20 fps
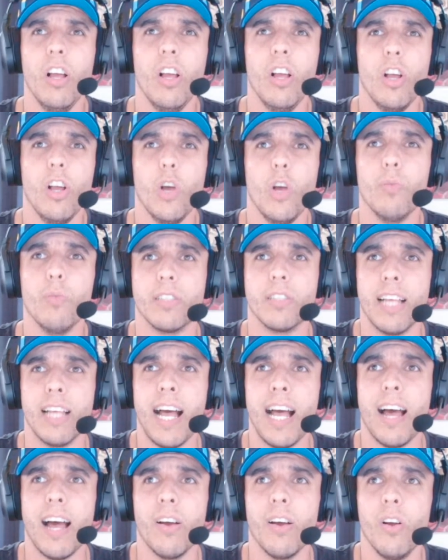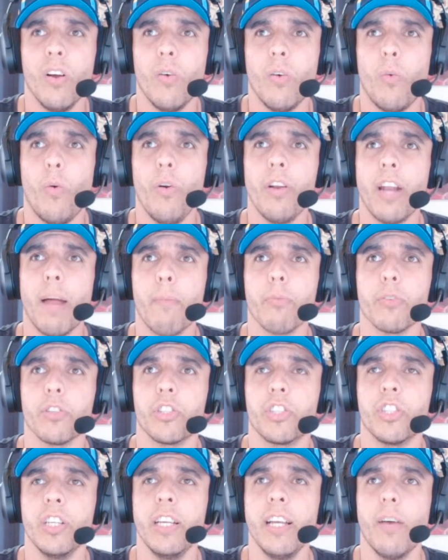Who is that? What number is
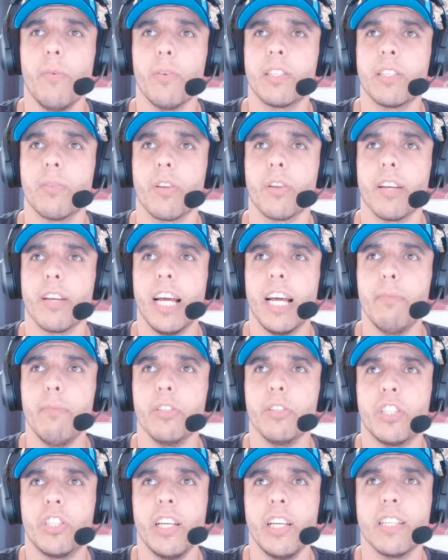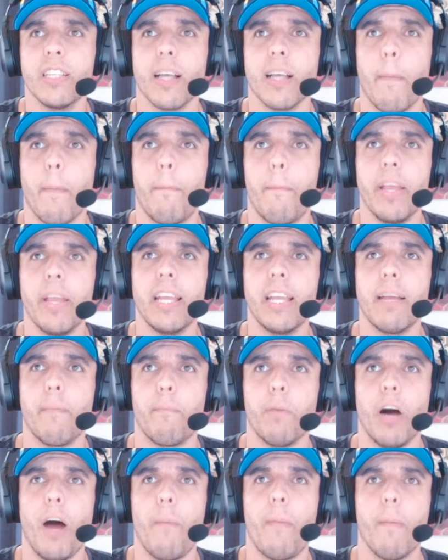she? I want to see what her name is. She is a big
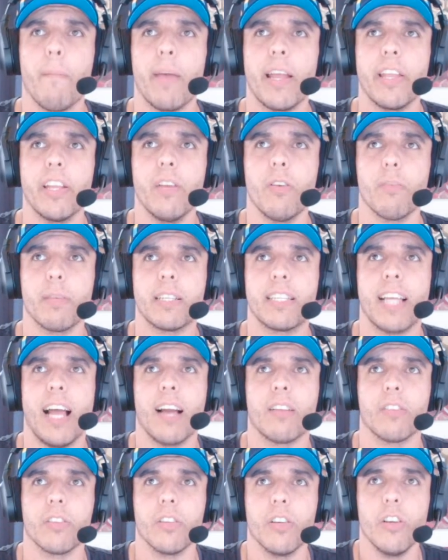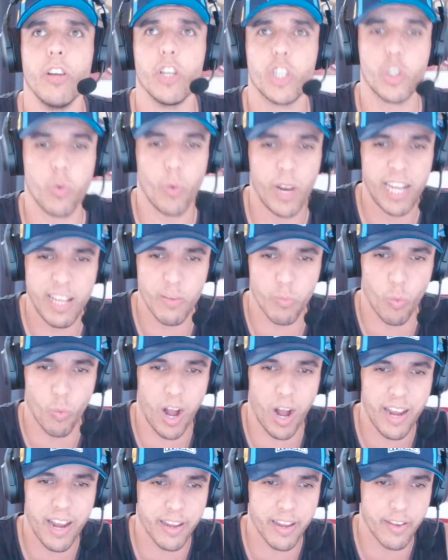bopper, man. You don't want to be tackling her.
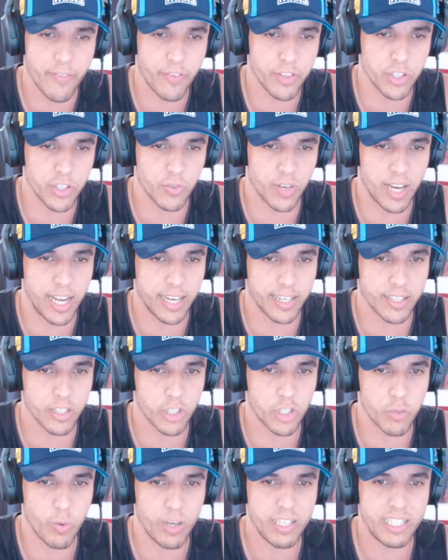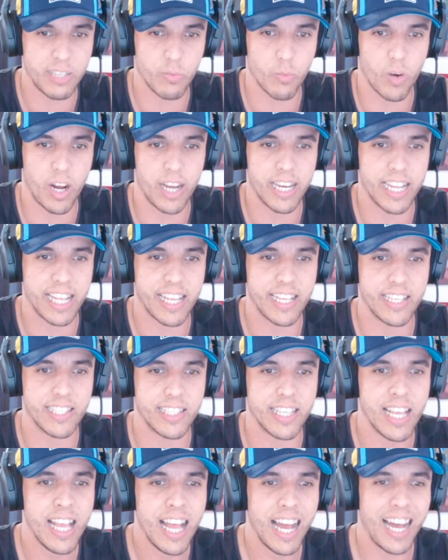21 for the Dragons. 21
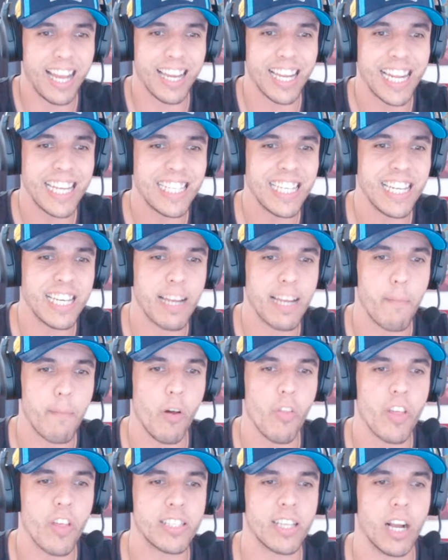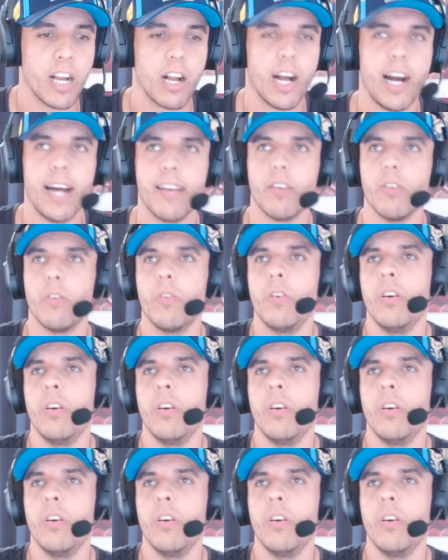is Aliti Namode Sangano.